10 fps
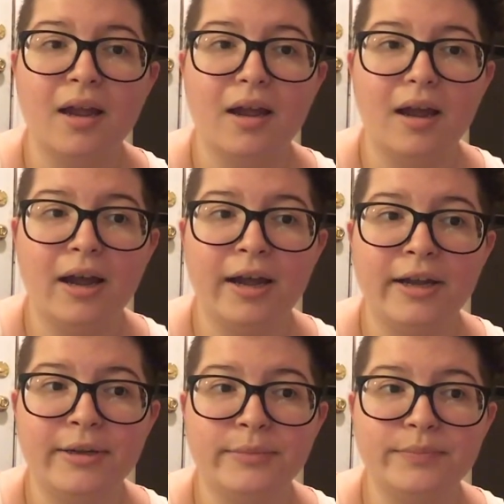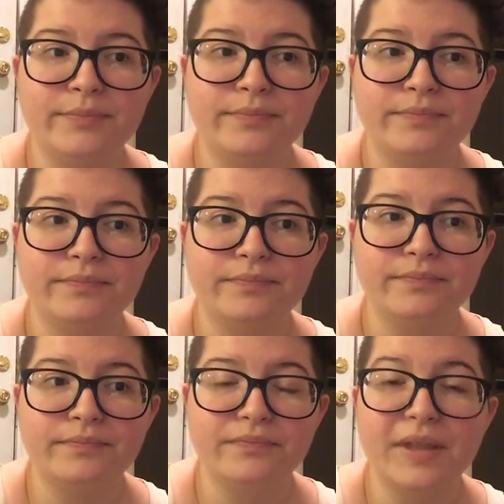and
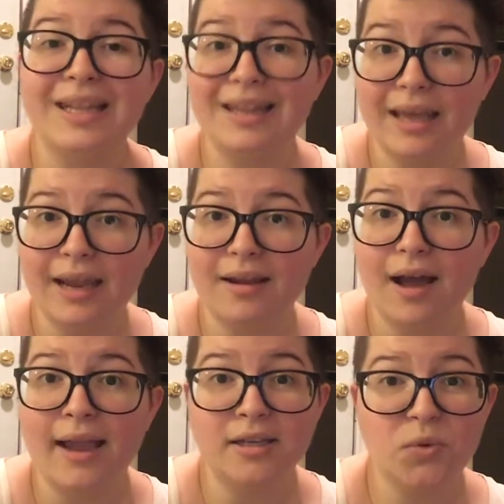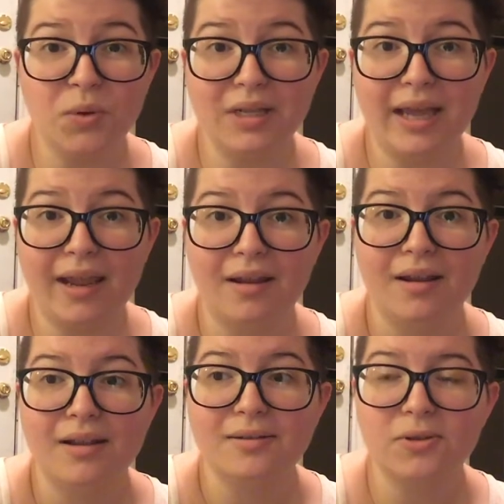Ling. I adore Ling.
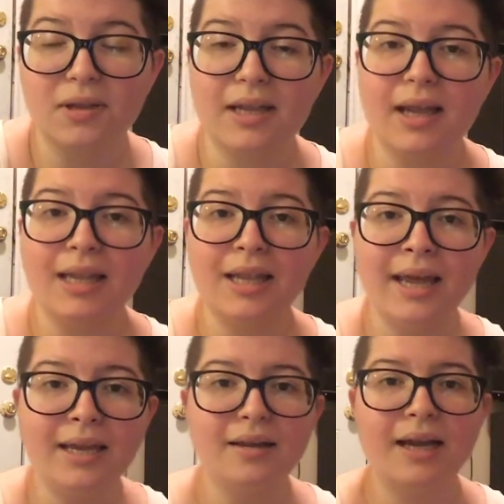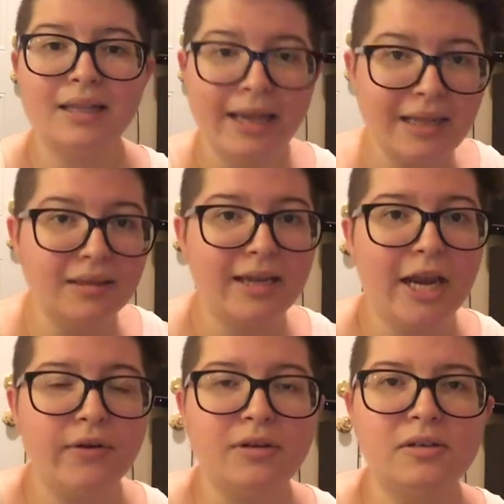So like I like the
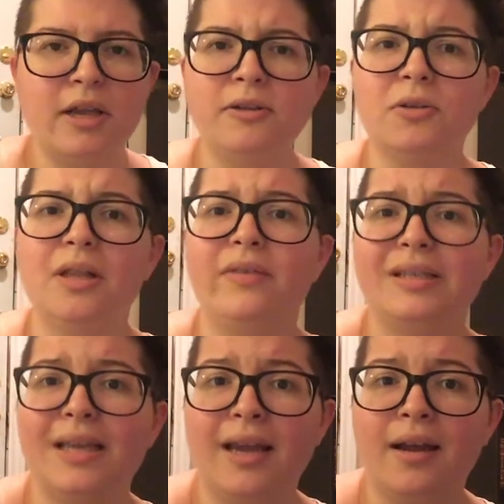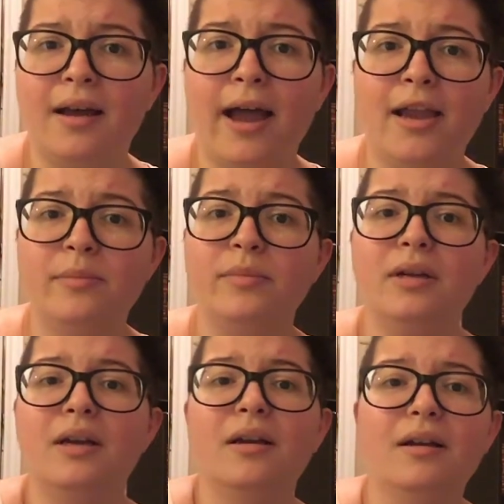character. I also love Isaiah.
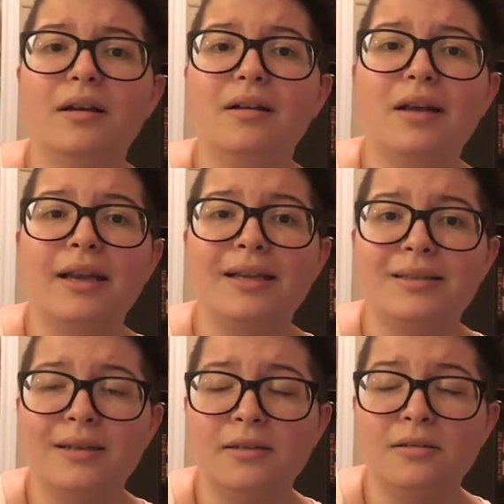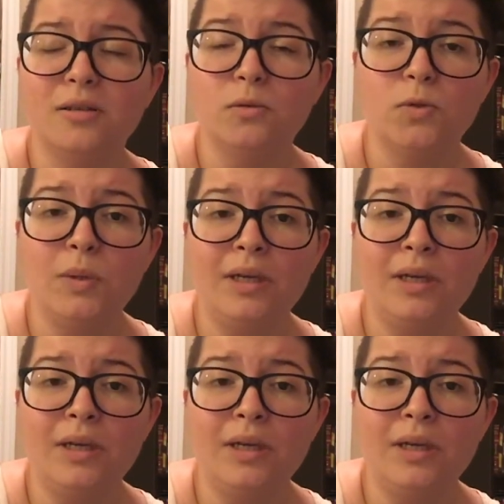Isaiah is so sweet.